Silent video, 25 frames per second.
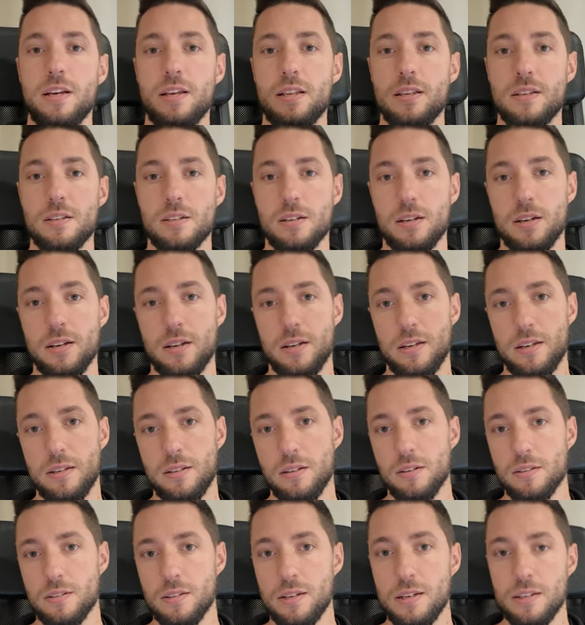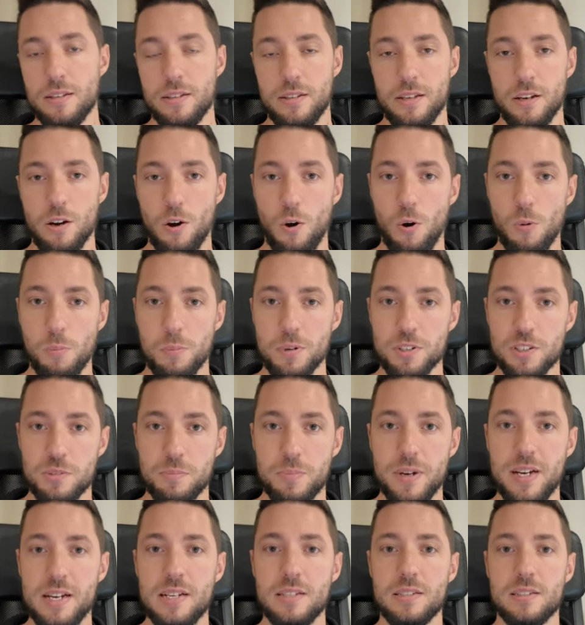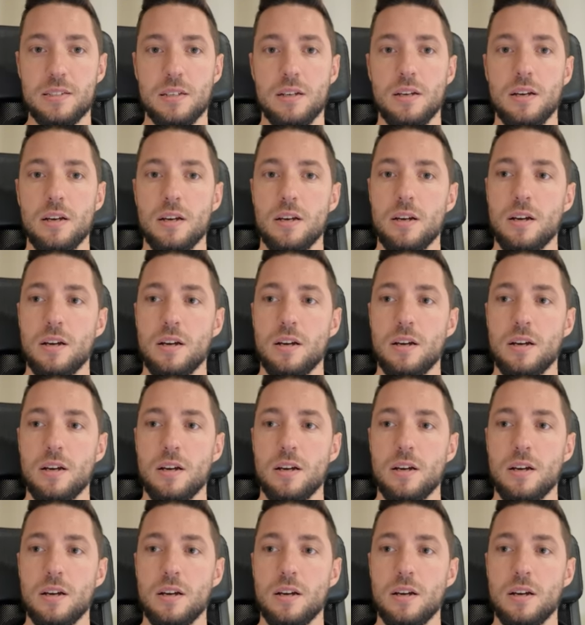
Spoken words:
in the open space.